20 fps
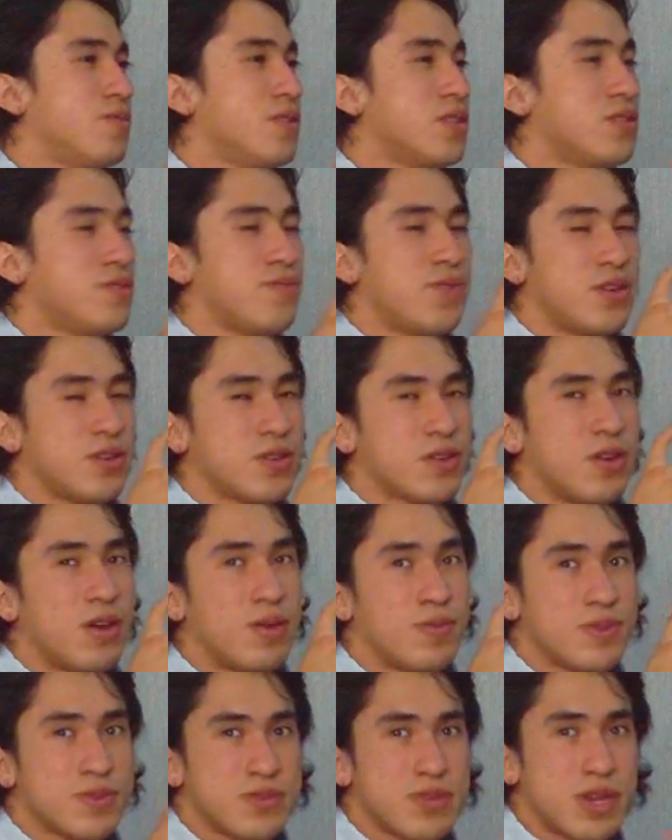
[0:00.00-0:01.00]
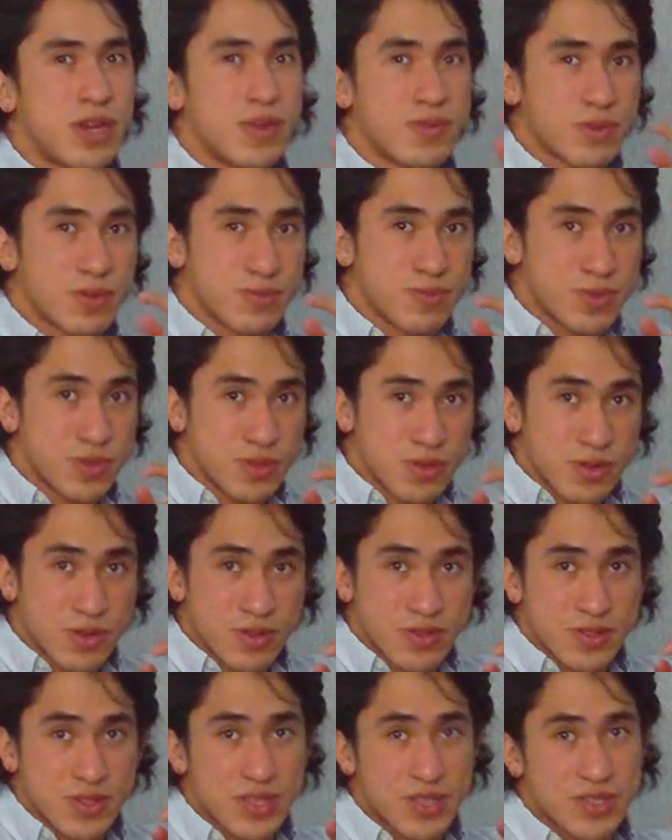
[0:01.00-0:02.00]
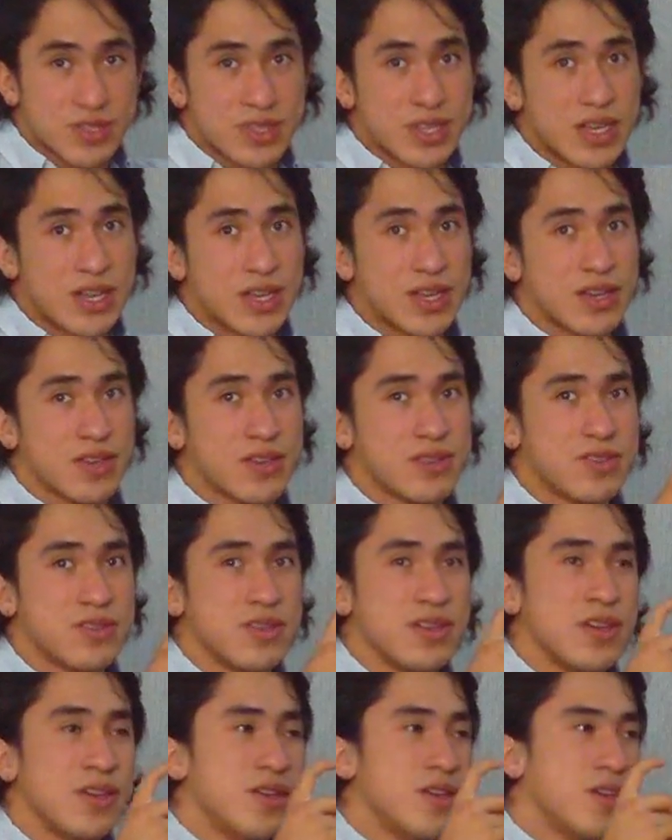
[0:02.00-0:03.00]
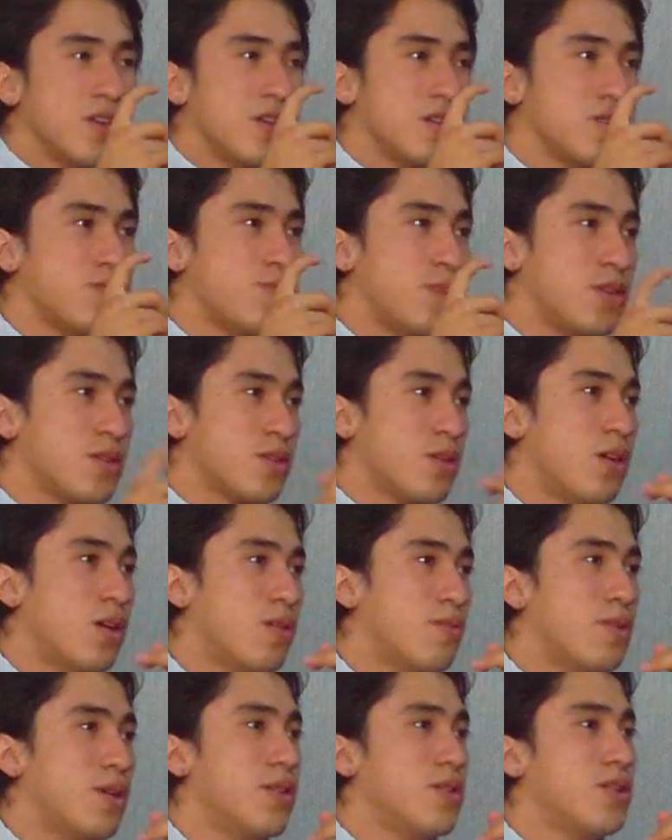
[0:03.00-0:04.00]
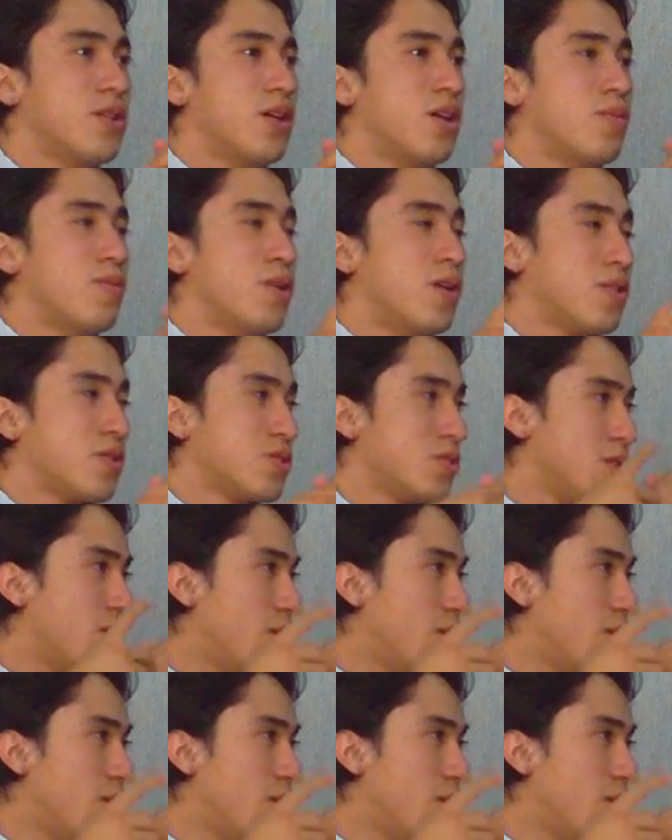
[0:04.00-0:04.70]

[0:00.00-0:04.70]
It's very common to have computers these days. It's very common among